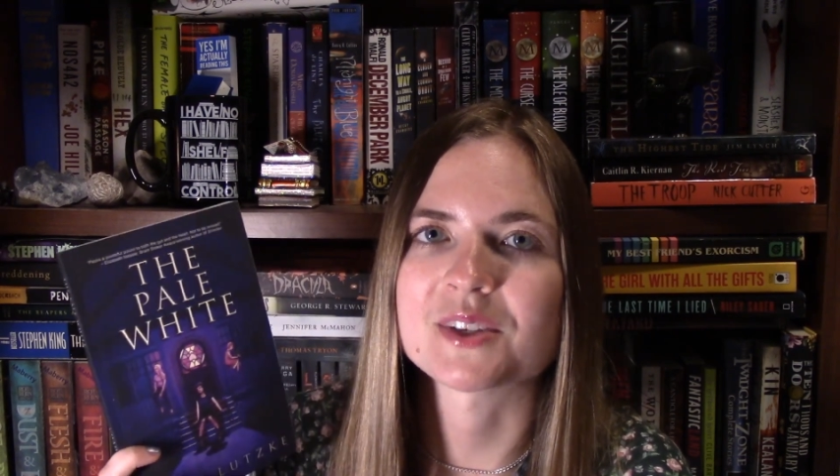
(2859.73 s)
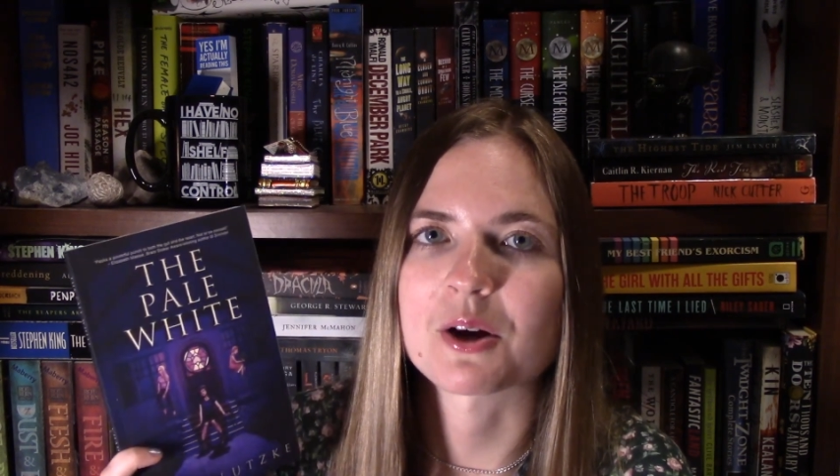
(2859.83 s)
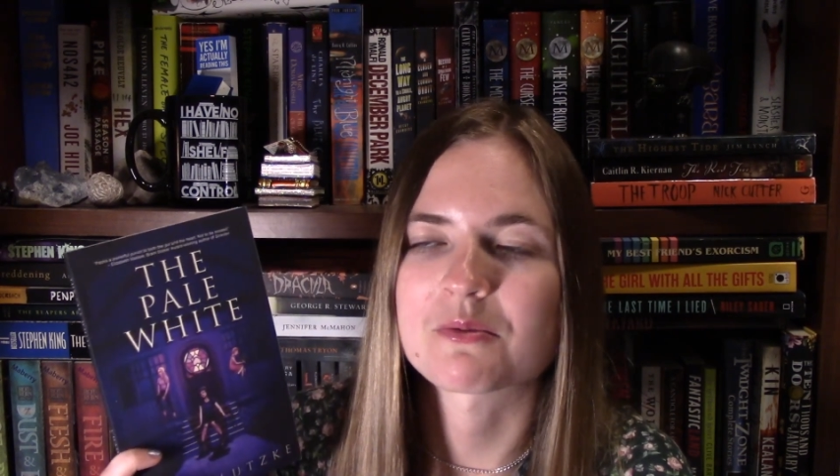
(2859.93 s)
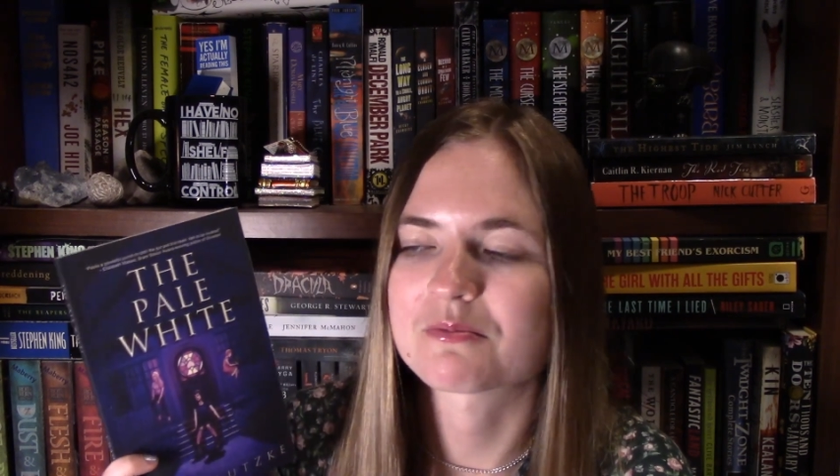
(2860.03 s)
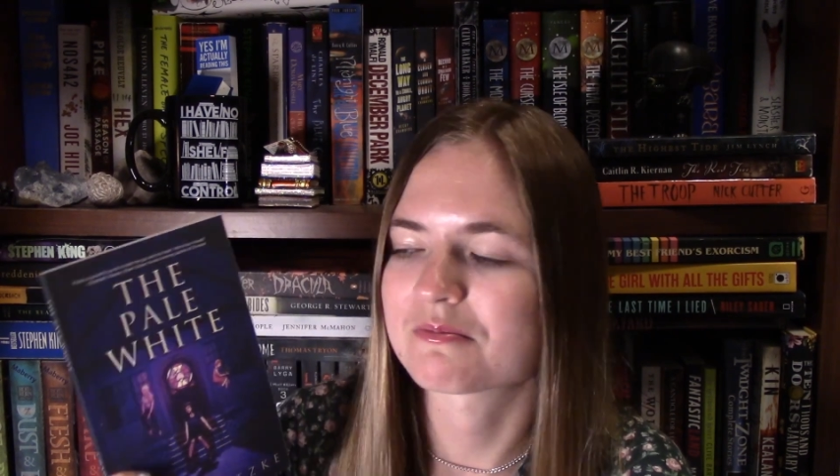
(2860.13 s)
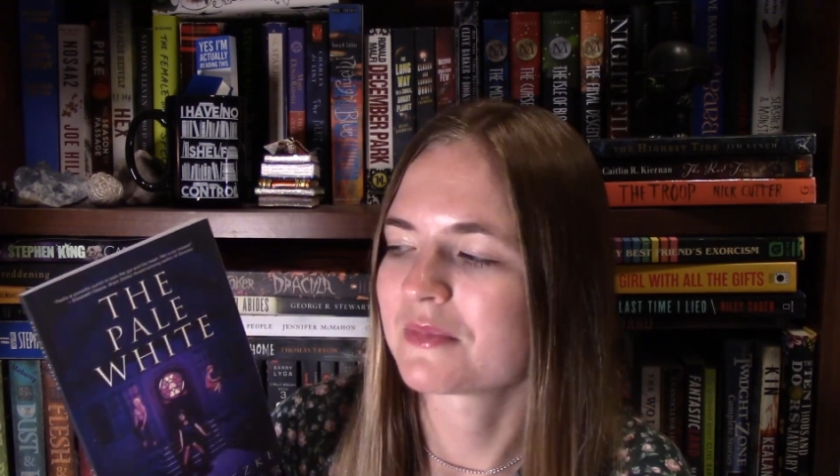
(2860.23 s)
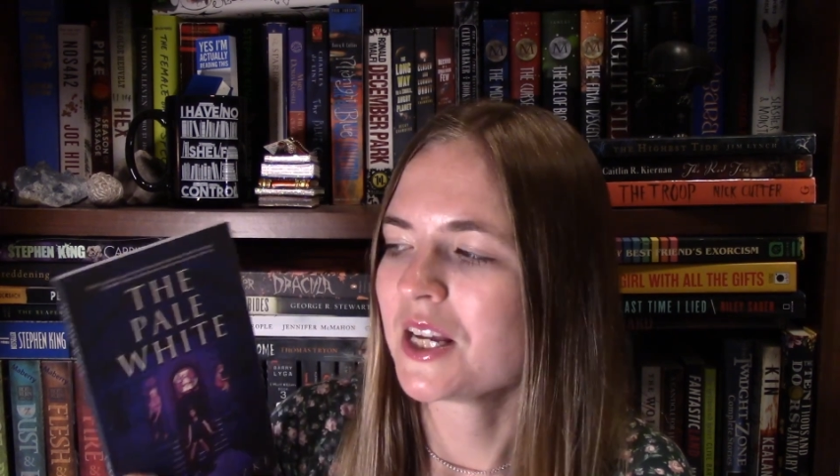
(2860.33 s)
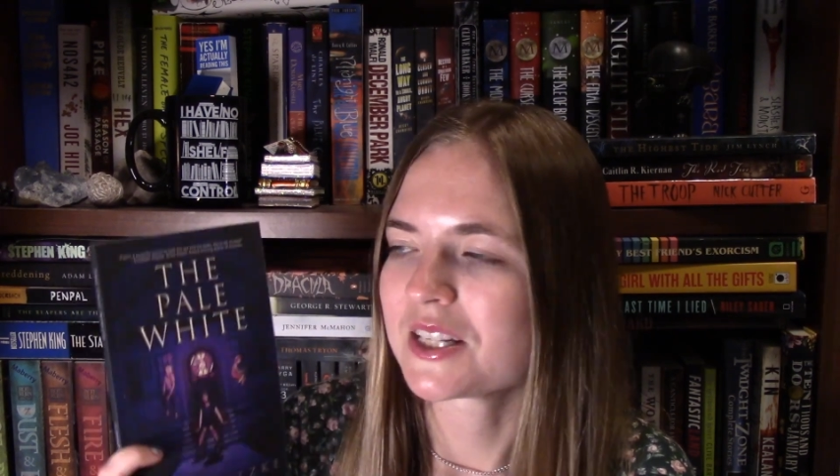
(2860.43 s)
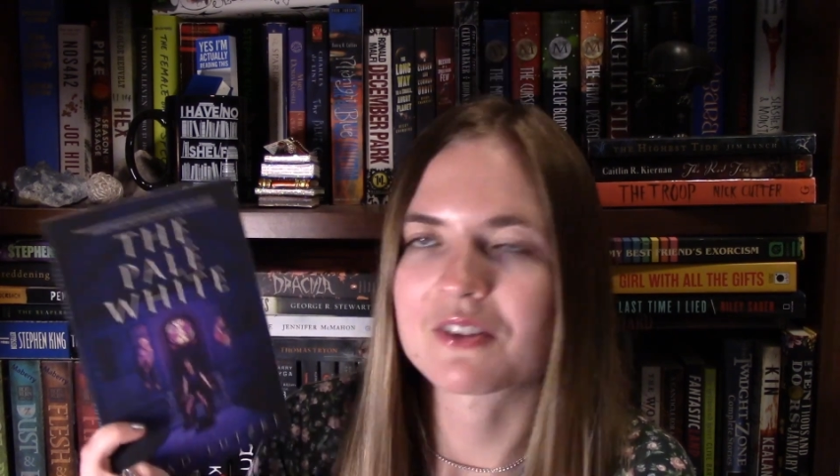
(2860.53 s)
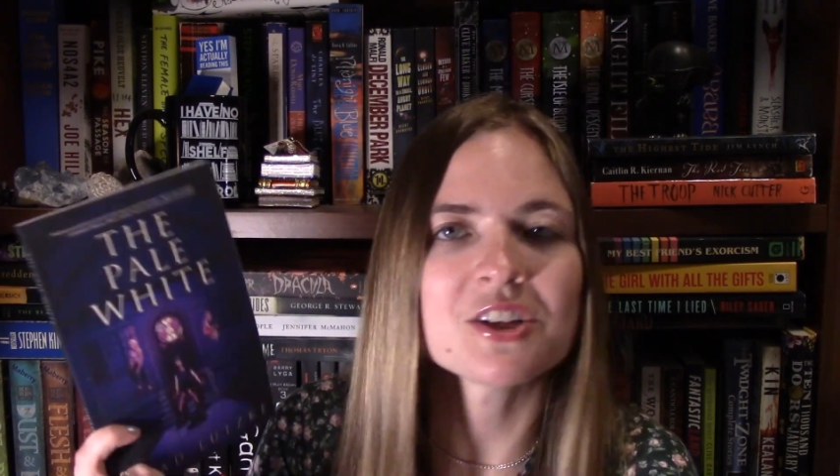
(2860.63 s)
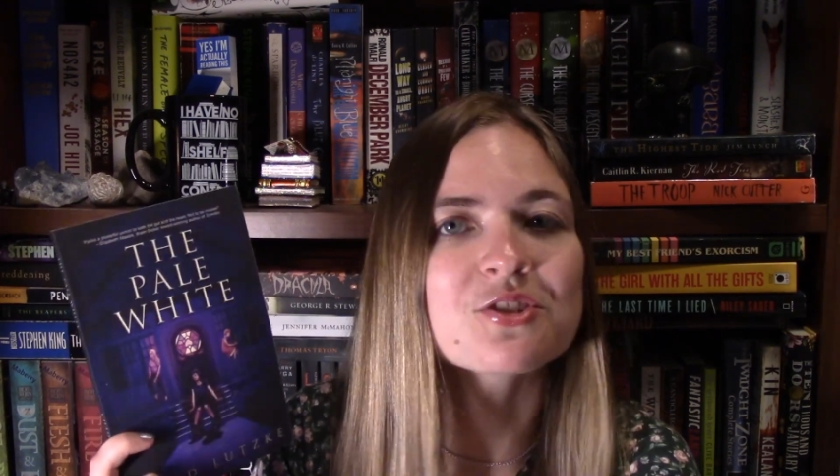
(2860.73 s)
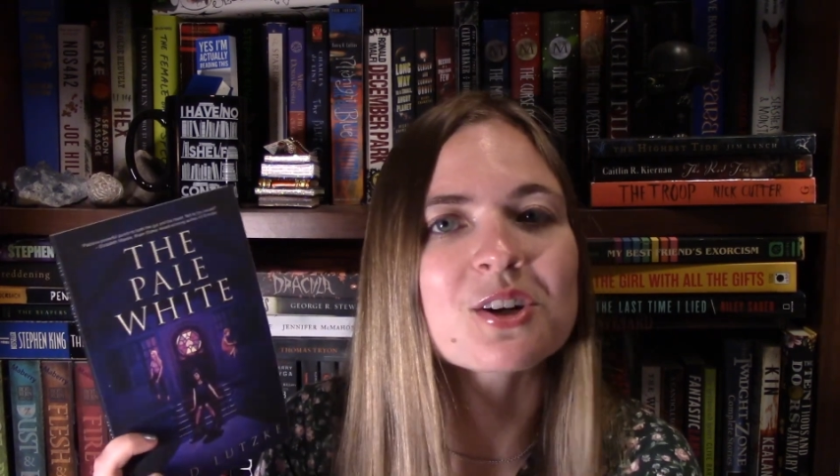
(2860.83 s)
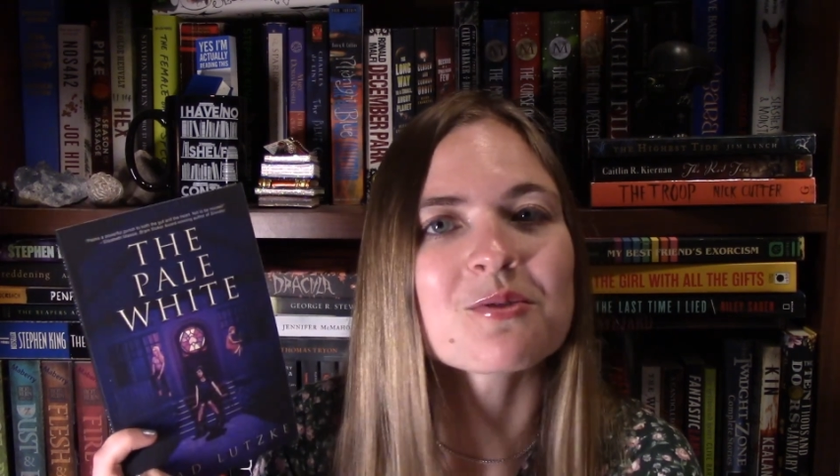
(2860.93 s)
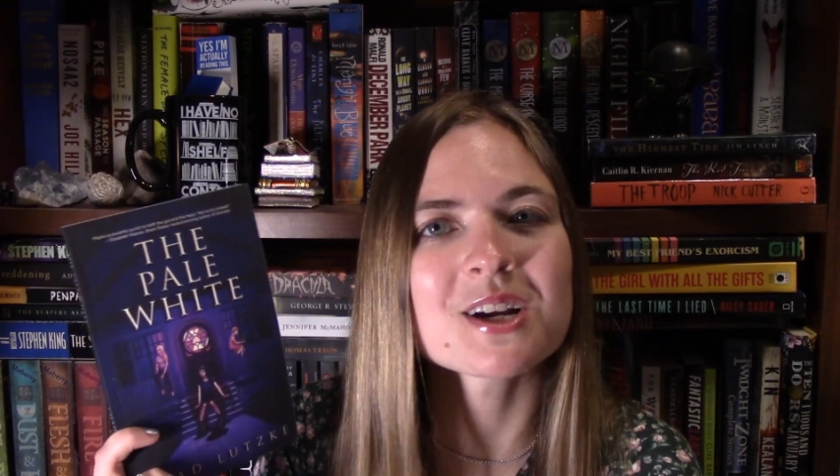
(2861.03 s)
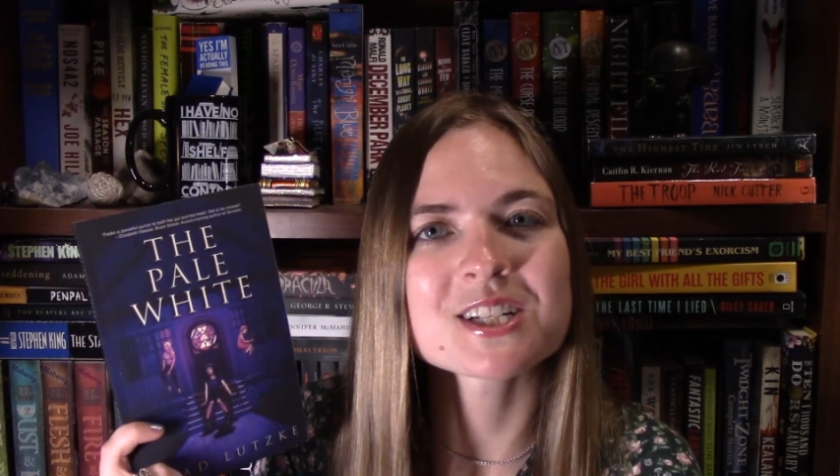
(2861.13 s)
you know, definitely
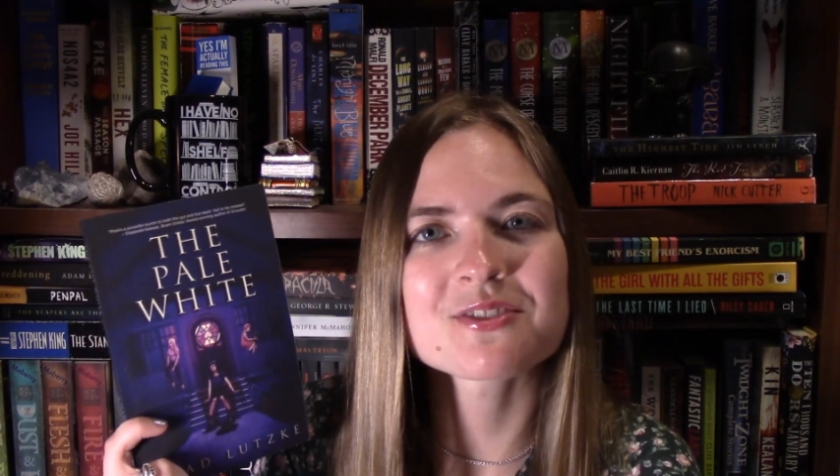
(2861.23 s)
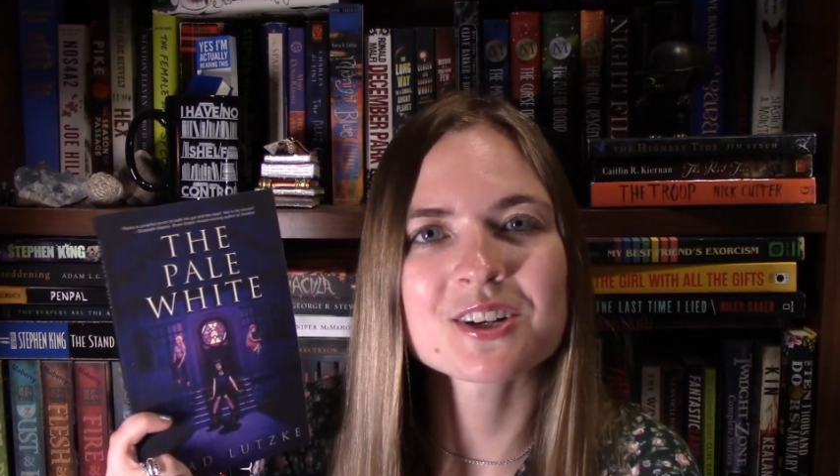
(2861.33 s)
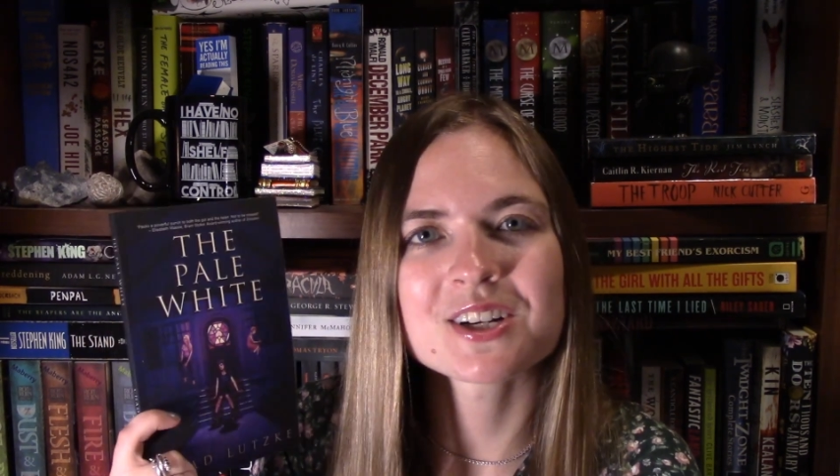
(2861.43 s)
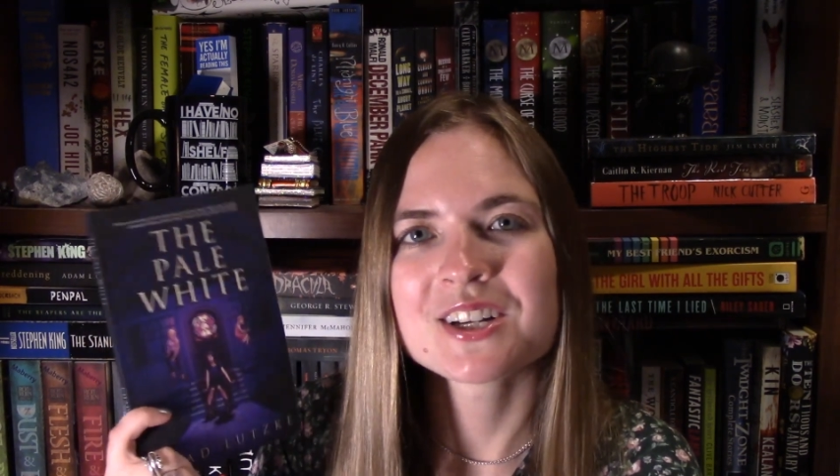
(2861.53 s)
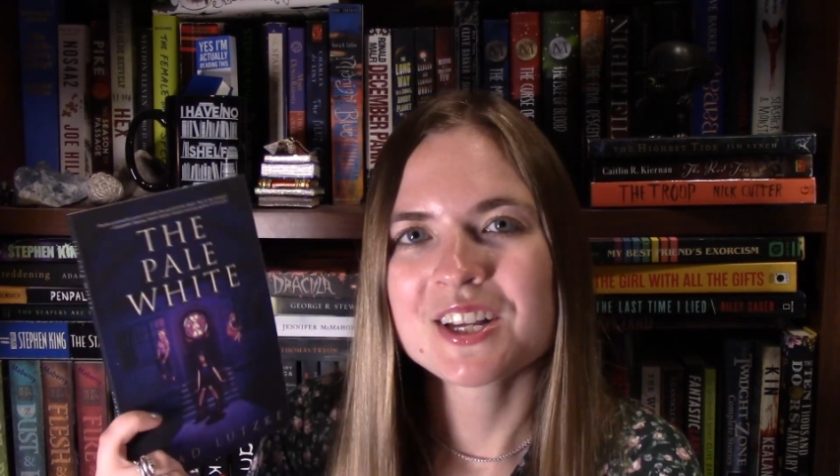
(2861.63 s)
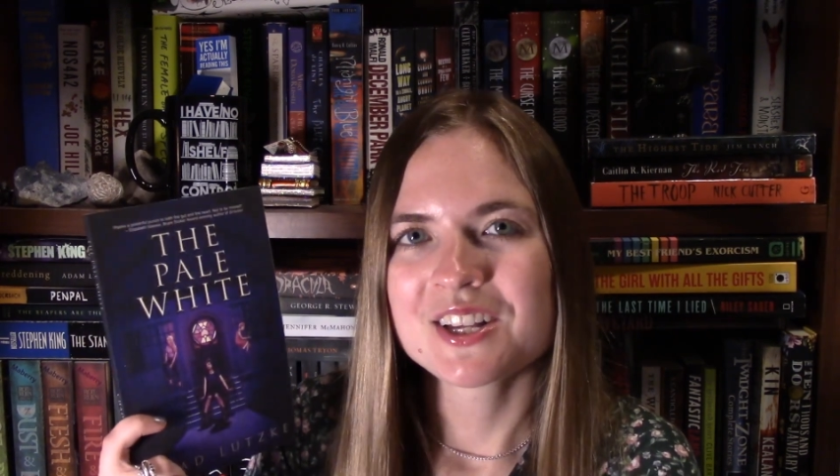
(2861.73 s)
trigger warnings for